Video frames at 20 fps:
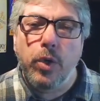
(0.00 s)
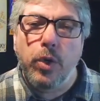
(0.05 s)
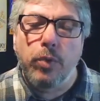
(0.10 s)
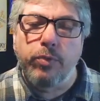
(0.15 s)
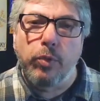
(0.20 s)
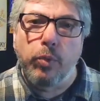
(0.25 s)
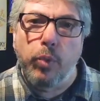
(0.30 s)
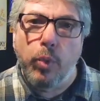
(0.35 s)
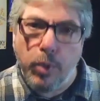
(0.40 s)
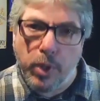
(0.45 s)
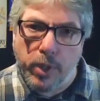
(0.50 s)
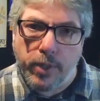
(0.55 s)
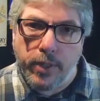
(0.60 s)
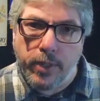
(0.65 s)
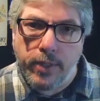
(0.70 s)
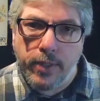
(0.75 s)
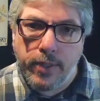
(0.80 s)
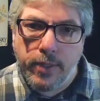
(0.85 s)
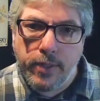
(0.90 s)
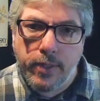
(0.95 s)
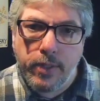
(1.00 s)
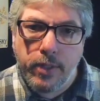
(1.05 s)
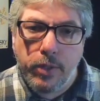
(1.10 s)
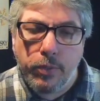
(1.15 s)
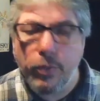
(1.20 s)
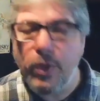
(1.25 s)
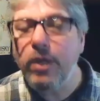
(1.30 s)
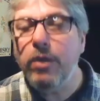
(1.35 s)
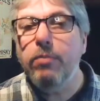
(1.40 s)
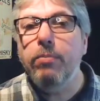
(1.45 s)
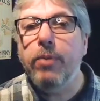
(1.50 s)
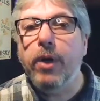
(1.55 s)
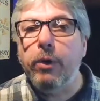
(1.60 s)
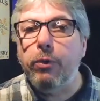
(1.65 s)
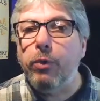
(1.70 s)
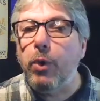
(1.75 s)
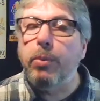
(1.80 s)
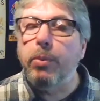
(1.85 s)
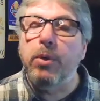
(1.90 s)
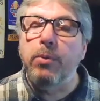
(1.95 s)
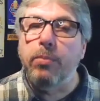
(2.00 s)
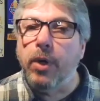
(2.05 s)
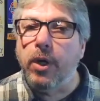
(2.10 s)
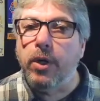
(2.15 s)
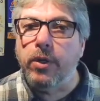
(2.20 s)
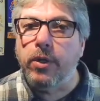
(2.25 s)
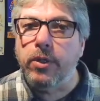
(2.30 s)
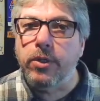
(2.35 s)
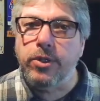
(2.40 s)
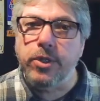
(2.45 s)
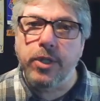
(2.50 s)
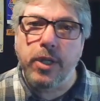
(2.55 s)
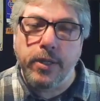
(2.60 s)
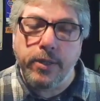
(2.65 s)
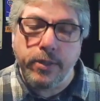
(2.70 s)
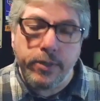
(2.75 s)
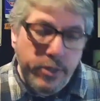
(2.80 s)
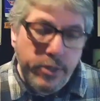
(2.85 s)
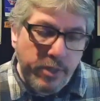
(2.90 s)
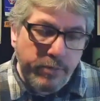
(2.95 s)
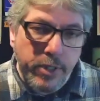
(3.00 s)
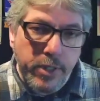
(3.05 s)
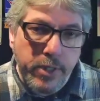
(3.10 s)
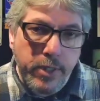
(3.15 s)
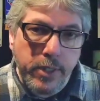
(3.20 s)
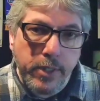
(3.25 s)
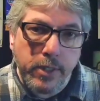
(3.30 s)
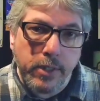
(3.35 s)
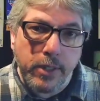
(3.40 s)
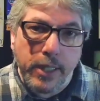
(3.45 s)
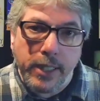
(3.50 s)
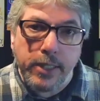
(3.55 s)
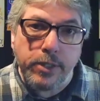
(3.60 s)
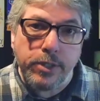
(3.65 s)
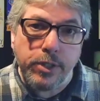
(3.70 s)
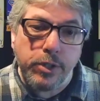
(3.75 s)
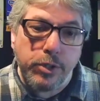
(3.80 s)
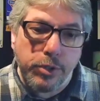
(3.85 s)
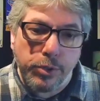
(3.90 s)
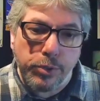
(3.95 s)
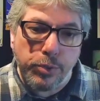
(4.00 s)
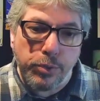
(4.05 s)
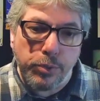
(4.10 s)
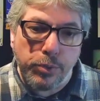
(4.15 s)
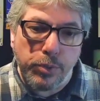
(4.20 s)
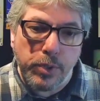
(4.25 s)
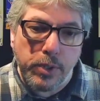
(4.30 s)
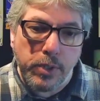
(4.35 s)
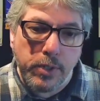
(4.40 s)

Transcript: of Women, written by Robert Burns in 1792.